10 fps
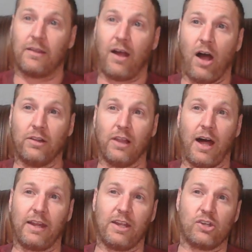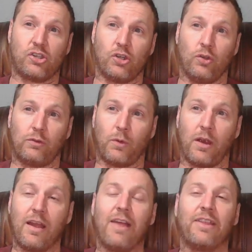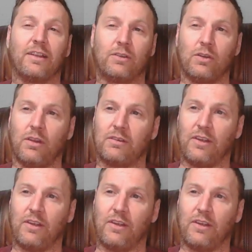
a lot of issues where they do the